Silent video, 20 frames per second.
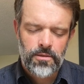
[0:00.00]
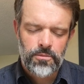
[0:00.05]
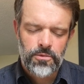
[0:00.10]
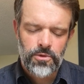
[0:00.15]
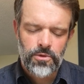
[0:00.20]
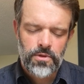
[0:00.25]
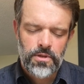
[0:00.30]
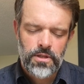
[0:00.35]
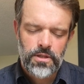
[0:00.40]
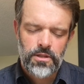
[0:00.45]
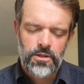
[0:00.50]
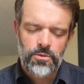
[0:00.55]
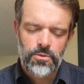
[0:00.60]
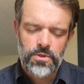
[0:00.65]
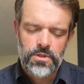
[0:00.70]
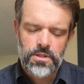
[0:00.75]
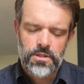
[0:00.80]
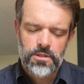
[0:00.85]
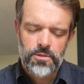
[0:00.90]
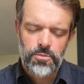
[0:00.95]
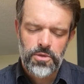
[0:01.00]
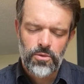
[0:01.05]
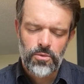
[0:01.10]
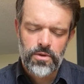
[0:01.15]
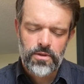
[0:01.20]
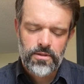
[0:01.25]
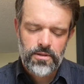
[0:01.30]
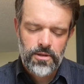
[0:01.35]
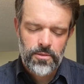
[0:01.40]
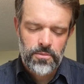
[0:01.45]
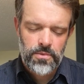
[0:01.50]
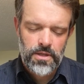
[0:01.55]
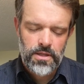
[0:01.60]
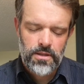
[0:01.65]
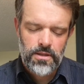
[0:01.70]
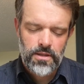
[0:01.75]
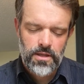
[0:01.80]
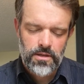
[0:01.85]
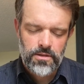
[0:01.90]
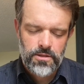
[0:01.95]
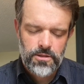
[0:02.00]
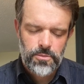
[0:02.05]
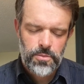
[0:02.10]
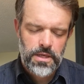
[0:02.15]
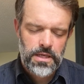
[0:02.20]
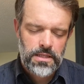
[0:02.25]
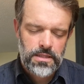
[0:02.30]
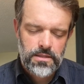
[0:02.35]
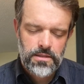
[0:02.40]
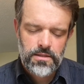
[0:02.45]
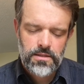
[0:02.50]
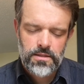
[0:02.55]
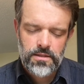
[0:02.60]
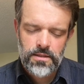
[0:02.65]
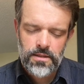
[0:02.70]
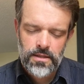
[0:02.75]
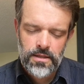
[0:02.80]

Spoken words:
Lord, that you would just be with them in their space.